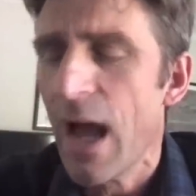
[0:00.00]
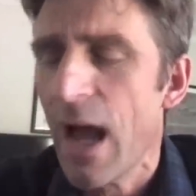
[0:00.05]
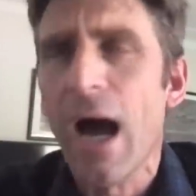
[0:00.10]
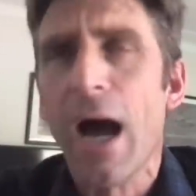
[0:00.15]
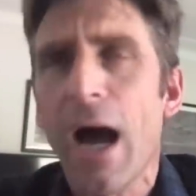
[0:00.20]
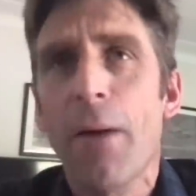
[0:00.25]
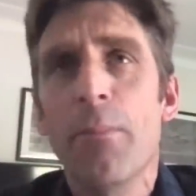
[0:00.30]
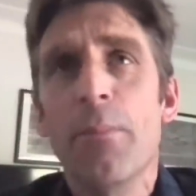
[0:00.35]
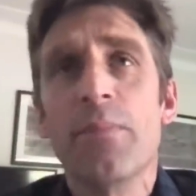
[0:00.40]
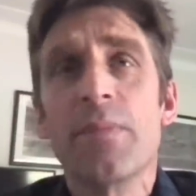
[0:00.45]

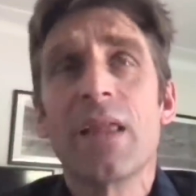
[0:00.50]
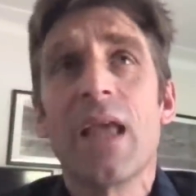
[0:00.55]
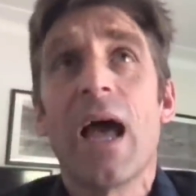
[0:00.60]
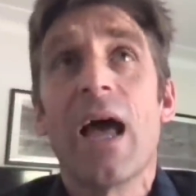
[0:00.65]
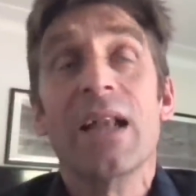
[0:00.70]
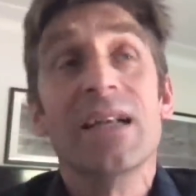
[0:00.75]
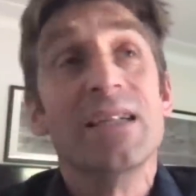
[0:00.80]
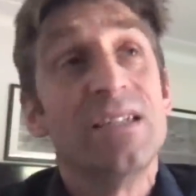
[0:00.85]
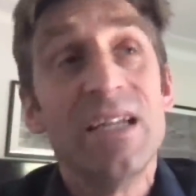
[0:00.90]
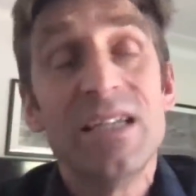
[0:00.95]

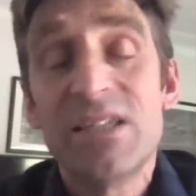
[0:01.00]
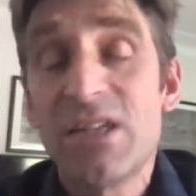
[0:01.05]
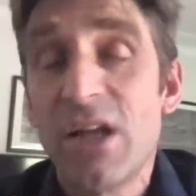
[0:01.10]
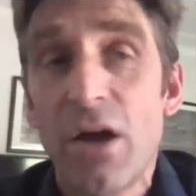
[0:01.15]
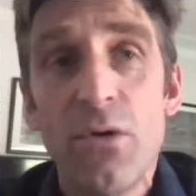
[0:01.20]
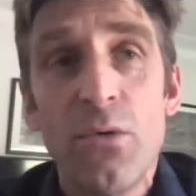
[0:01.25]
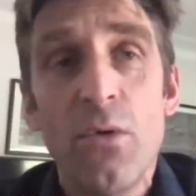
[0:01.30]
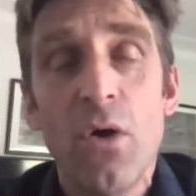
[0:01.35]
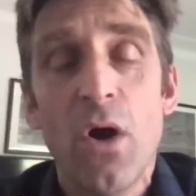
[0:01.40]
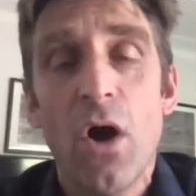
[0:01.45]

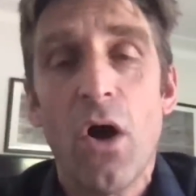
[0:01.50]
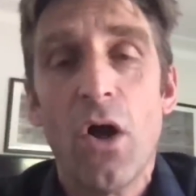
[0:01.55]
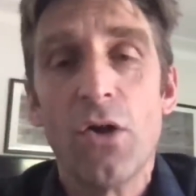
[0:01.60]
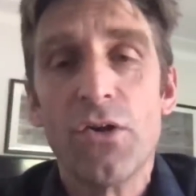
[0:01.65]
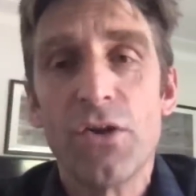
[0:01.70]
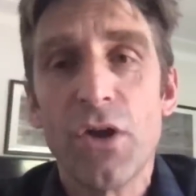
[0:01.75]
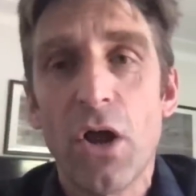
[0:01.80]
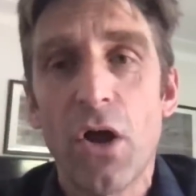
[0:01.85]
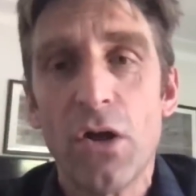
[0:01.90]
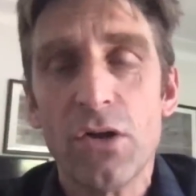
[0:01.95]
Ditto
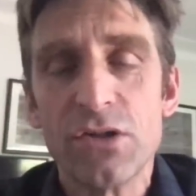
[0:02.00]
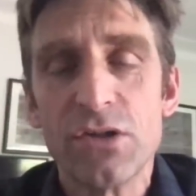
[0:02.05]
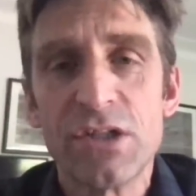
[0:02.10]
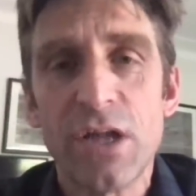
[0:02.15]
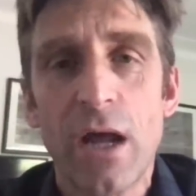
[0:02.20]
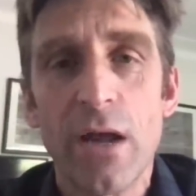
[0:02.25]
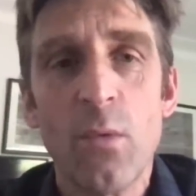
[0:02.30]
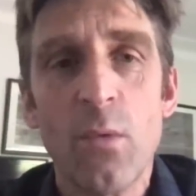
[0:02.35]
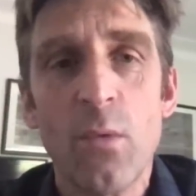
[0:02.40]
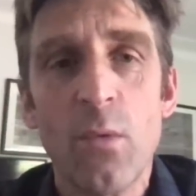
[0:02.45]
on
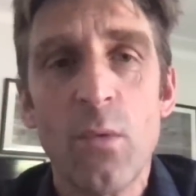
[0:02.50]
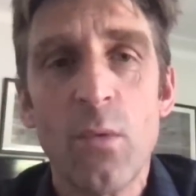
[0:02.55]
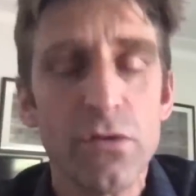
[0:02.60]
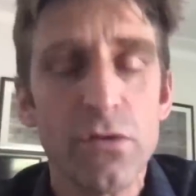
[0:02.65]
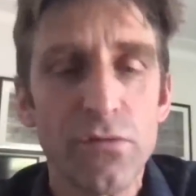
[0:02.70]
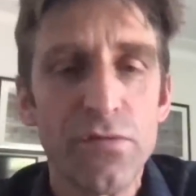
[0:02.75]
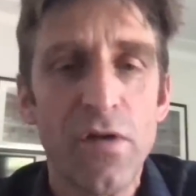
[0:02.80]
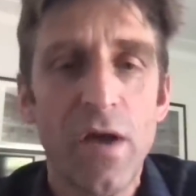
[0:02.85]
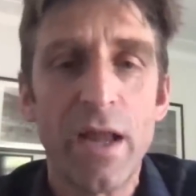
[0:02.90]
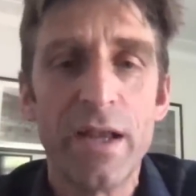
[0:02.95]
Taiwan. You'll
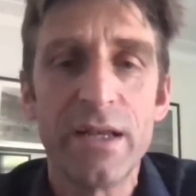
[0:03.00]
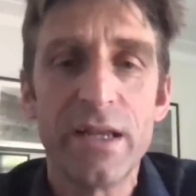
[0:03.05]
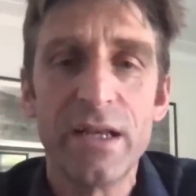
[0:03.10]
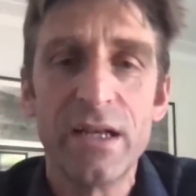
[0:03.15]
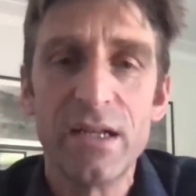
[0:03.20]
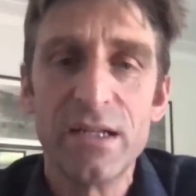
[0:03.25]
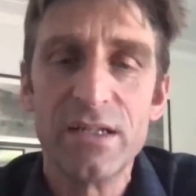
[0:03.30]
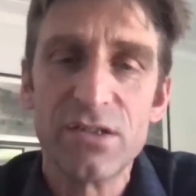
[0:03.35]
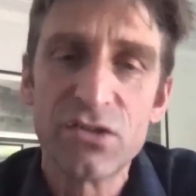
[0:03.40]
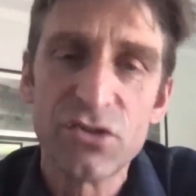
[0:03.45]
find in
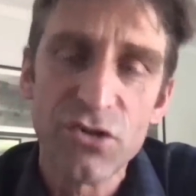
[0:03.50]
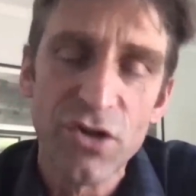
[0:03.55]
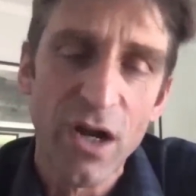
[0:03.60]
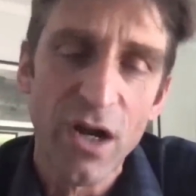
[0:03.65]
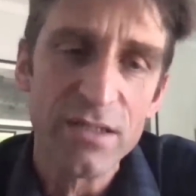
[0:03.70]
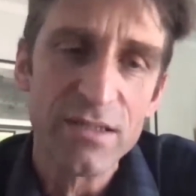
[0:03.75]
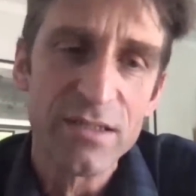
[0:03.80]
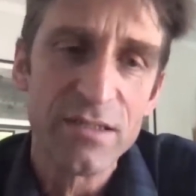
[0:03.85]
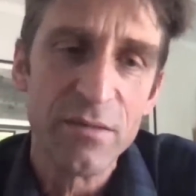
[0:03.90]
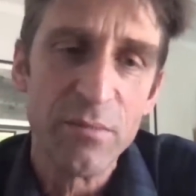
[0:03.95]
Liz
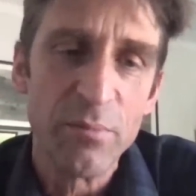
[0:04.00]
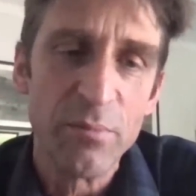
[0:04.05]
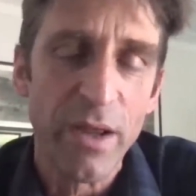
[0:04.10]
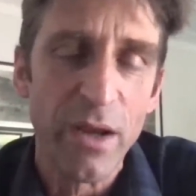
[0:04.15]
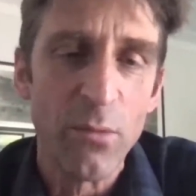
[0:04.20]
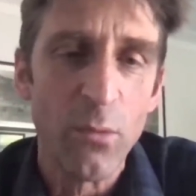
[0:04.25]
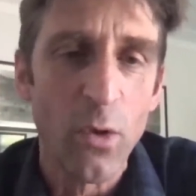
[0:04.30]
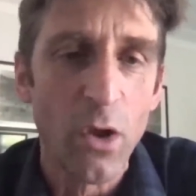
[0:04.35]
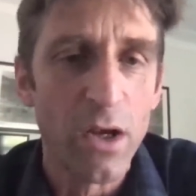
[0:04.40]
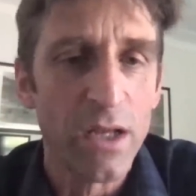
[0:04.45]
Truss and
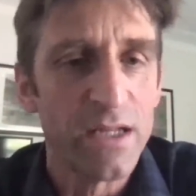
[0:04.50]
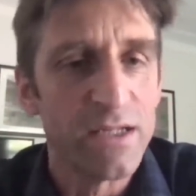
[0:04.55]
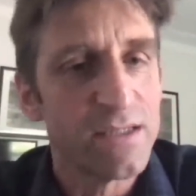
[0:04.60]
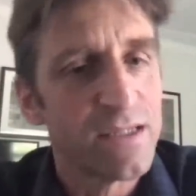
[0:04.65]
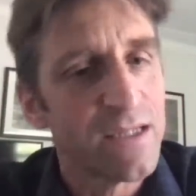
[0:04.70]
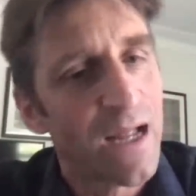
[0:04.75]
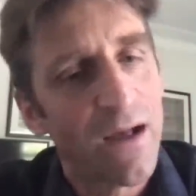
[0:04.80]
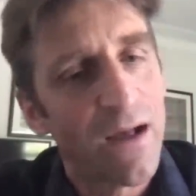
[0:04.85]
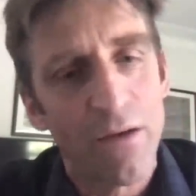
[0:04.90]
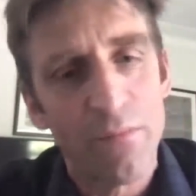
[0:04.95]
Ben Wallace,
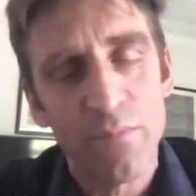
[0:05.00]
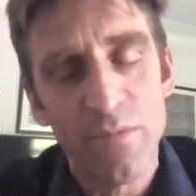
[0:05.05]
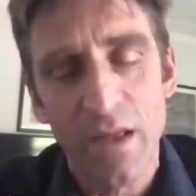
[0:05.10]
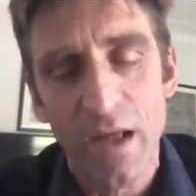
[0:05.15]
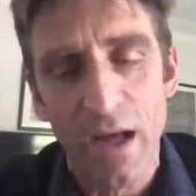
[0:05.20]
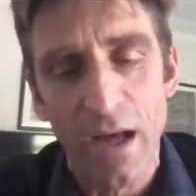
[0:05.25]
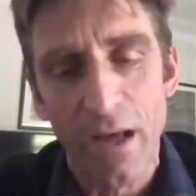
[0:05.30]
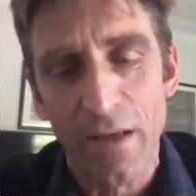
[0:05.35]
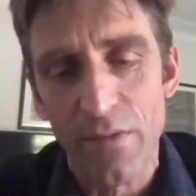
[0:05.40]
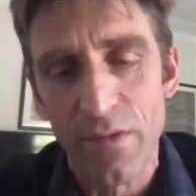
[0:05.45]

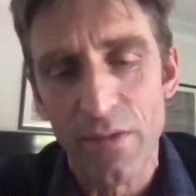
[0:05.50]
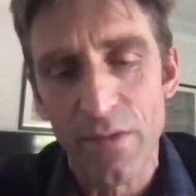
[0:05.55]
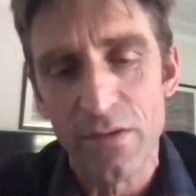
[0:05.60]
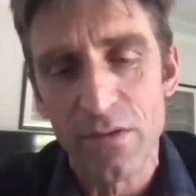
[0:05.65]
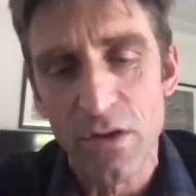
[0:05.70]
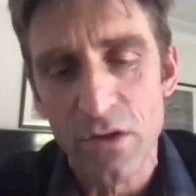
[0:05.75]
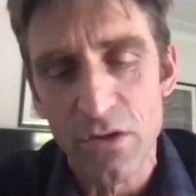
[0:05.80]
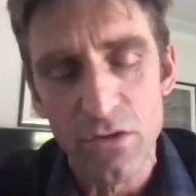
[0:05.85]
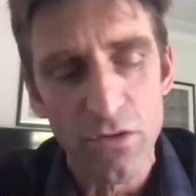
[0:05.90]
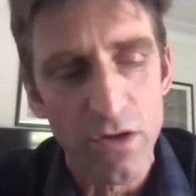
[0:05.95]

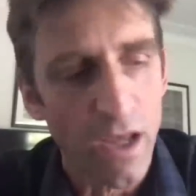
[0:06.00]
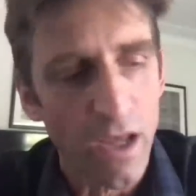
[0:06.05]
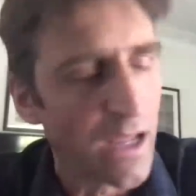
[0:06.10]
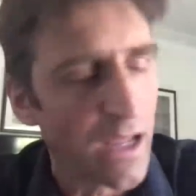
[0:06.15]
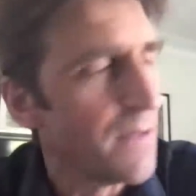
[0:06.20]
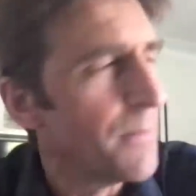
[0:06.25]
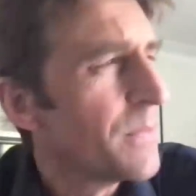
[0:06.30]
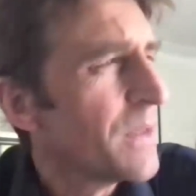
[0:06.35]
the UK